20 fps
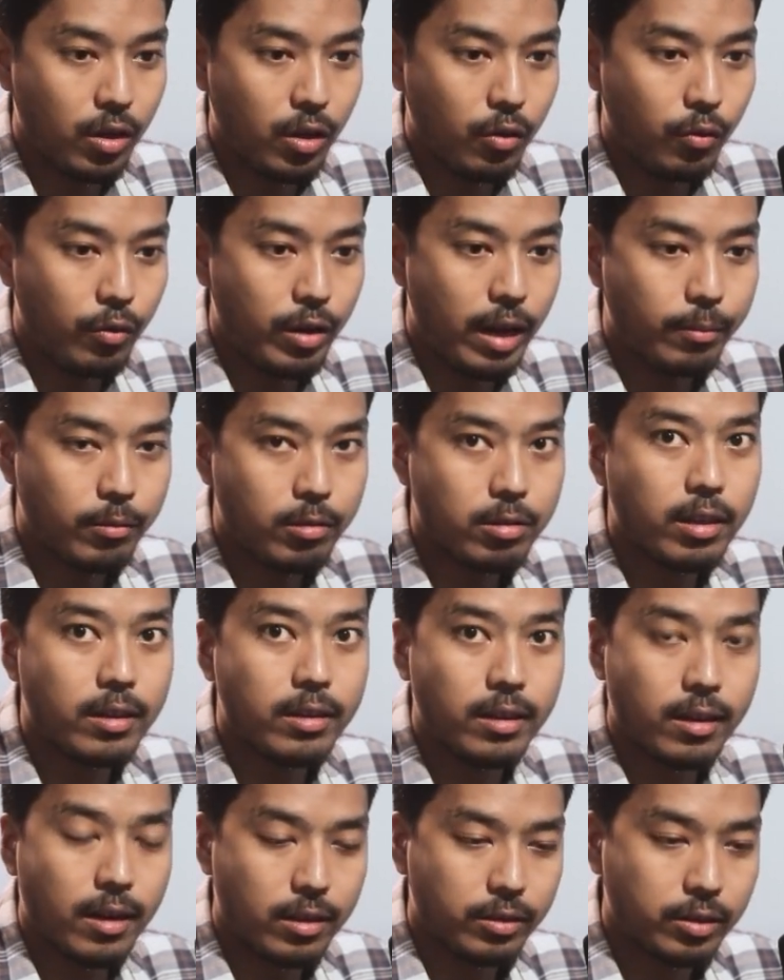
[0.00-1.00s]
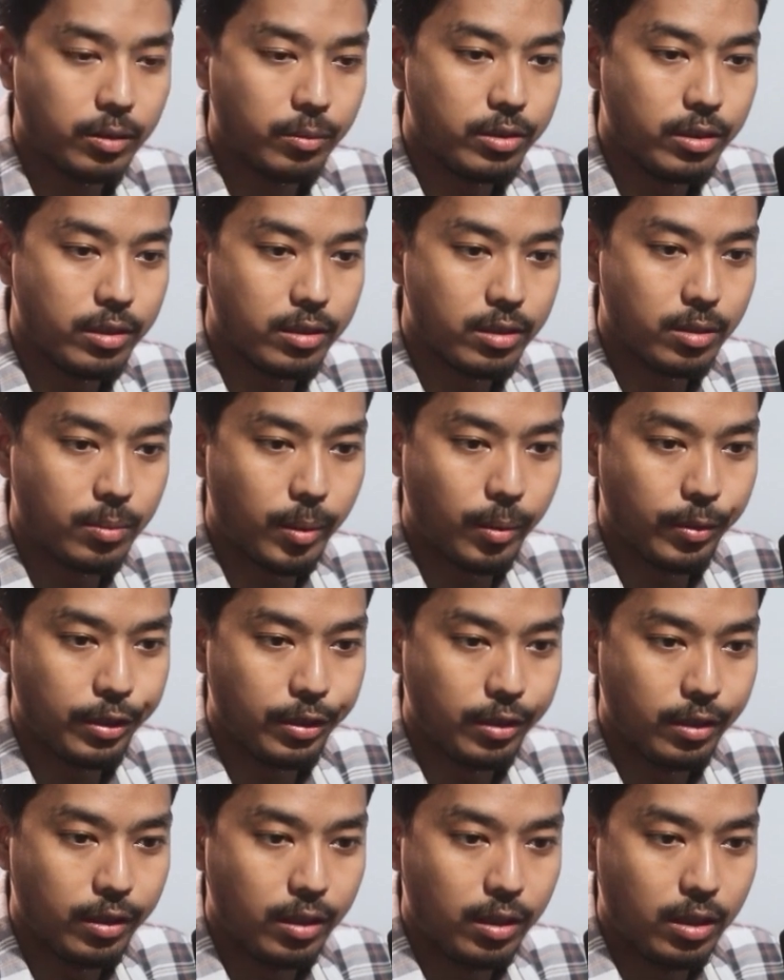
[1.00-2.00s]
we have to set the custom CSS property.
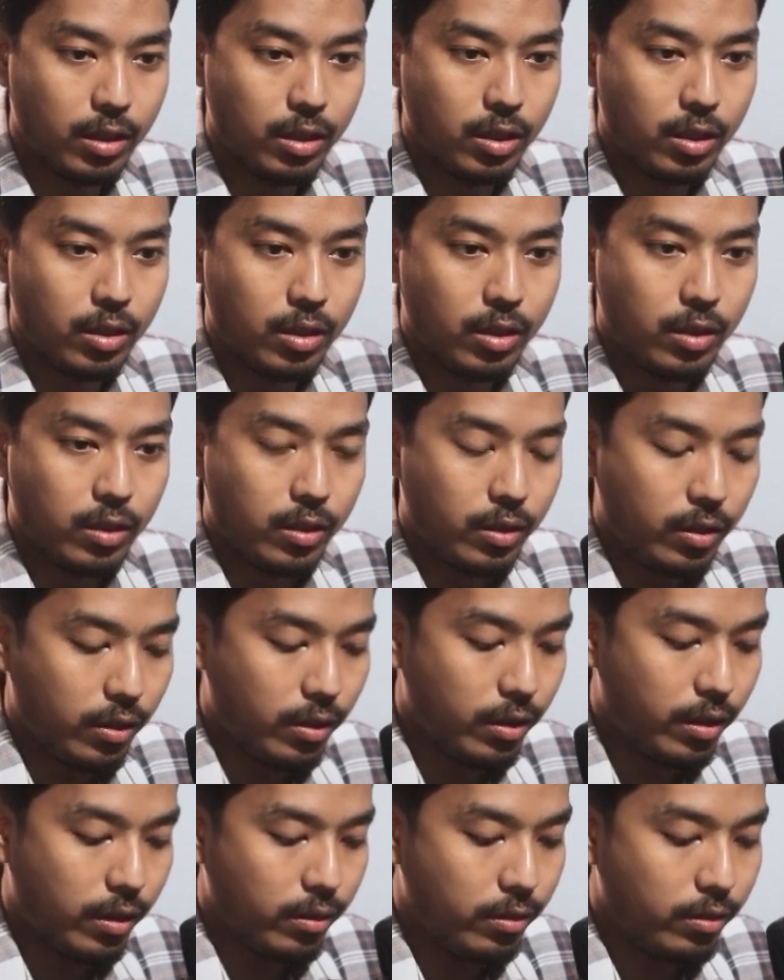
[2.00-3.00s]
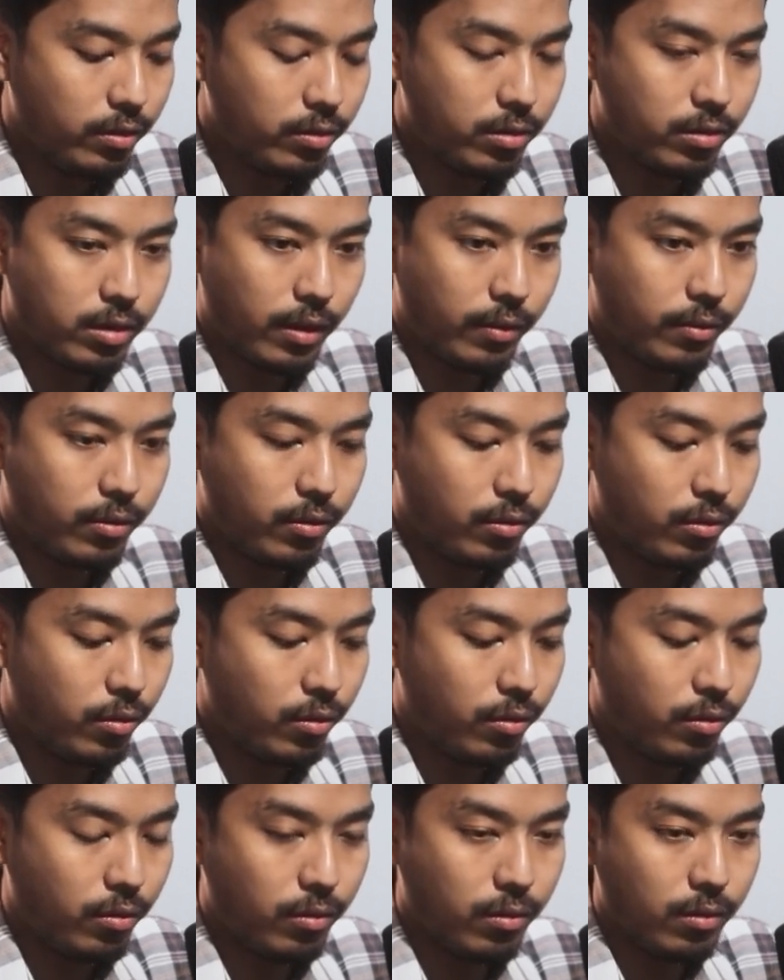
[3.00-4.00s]
Here you just have
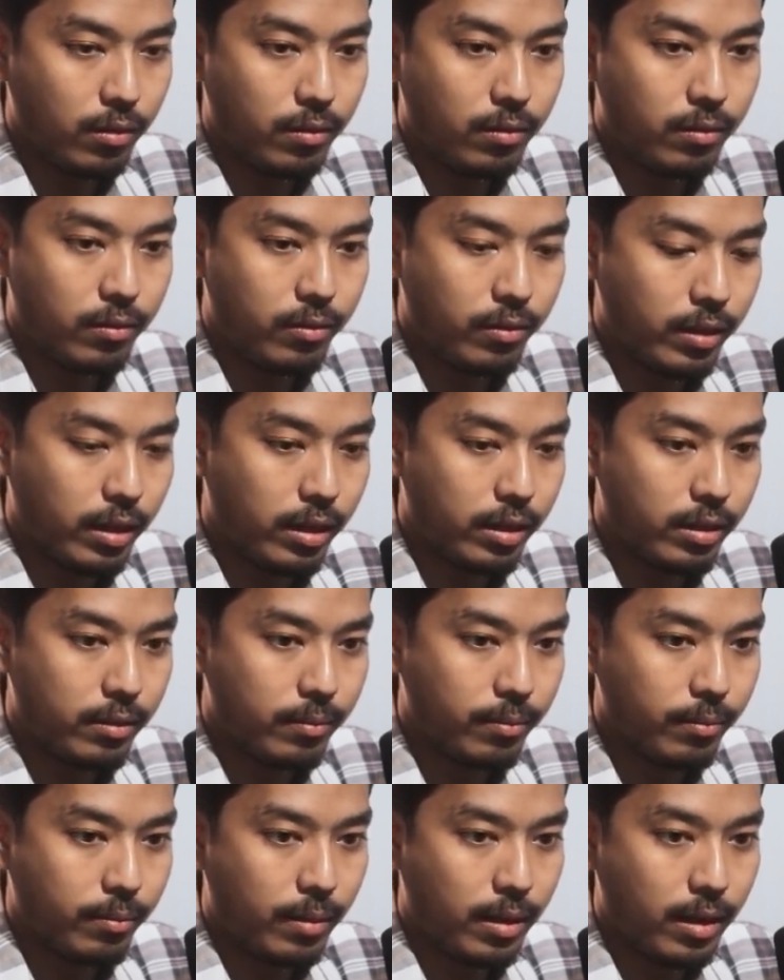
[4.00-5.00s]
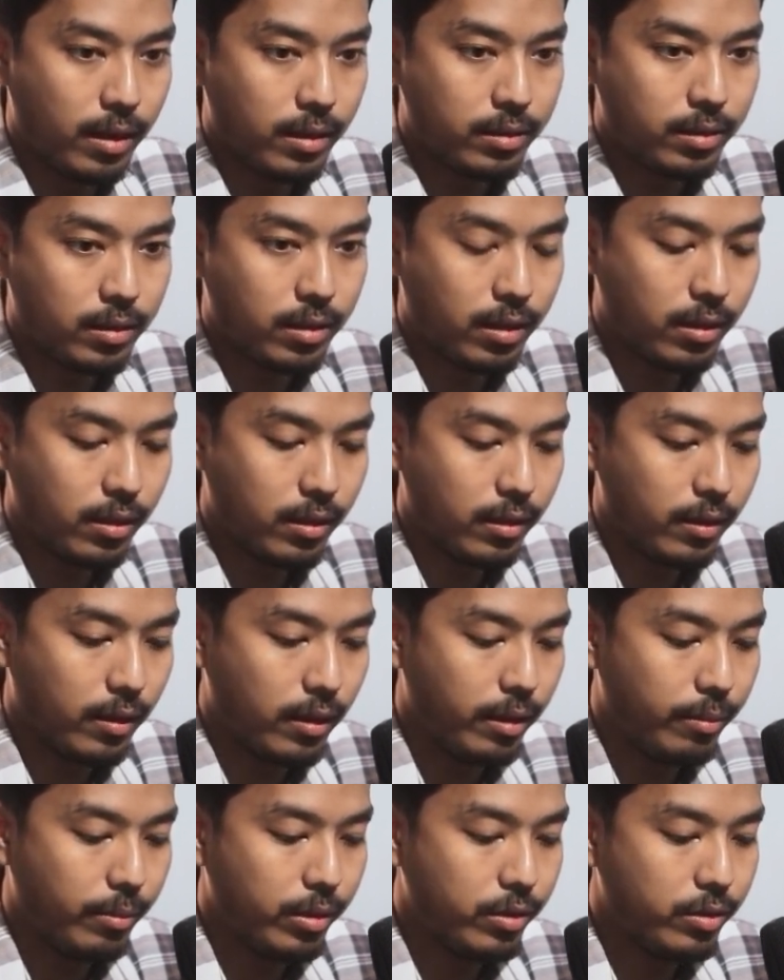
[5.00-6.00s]
to write mask
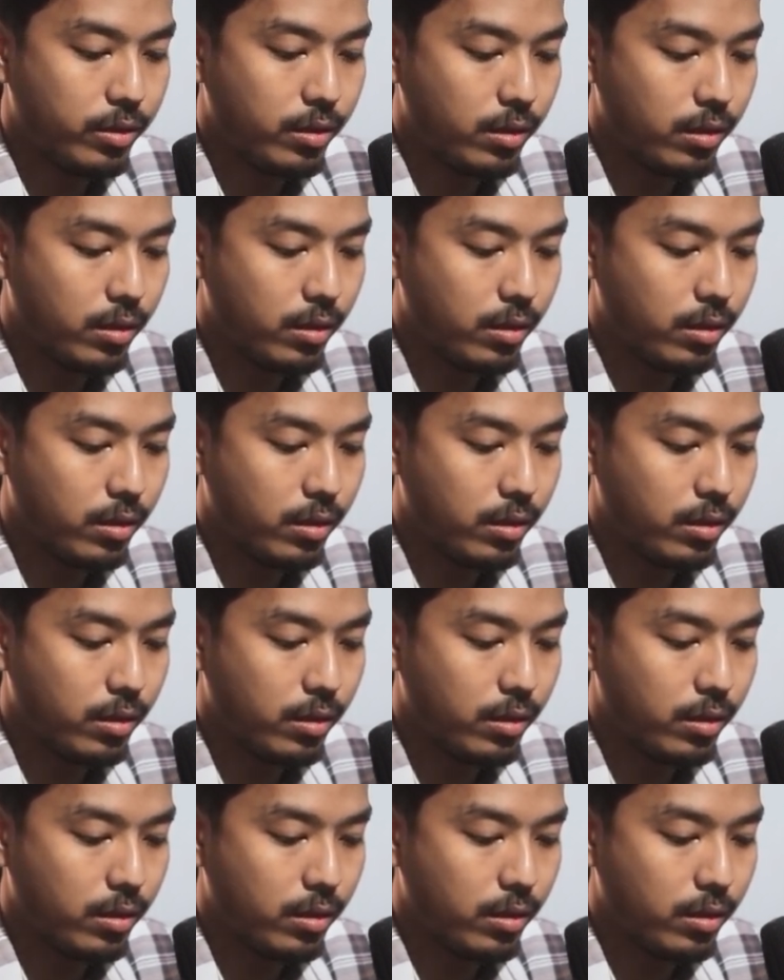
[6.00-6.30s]
image,